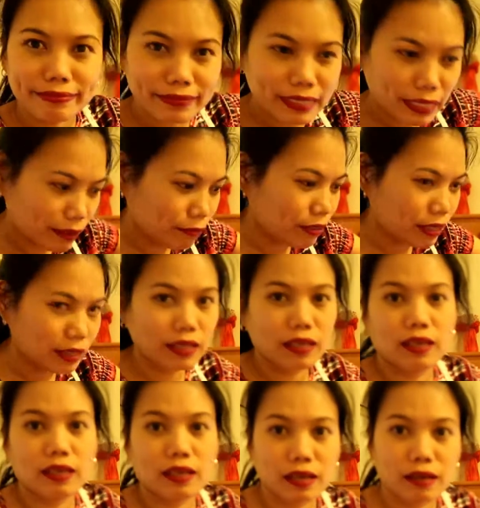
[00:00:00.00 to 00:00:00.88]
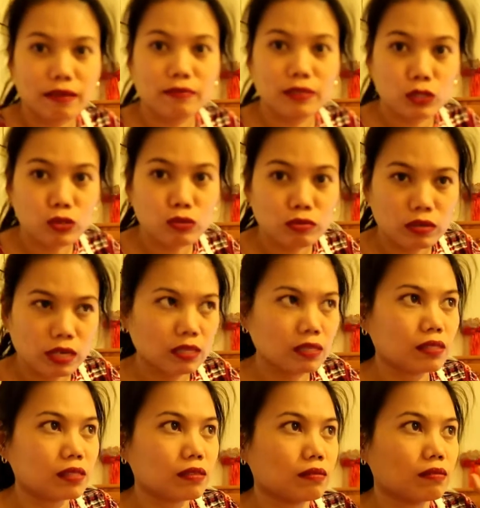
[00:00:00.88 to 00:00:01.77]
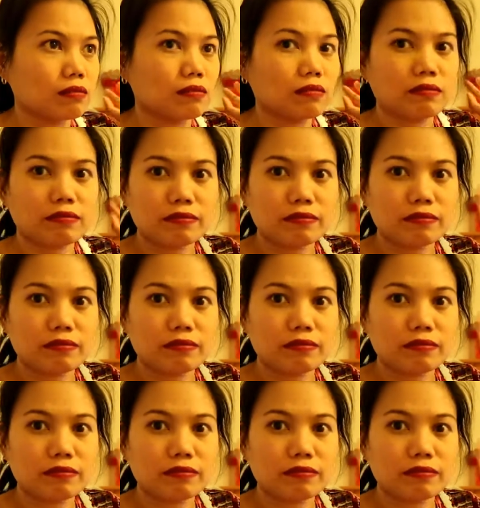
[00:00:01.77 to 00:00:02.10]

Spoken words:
everything have insurance. So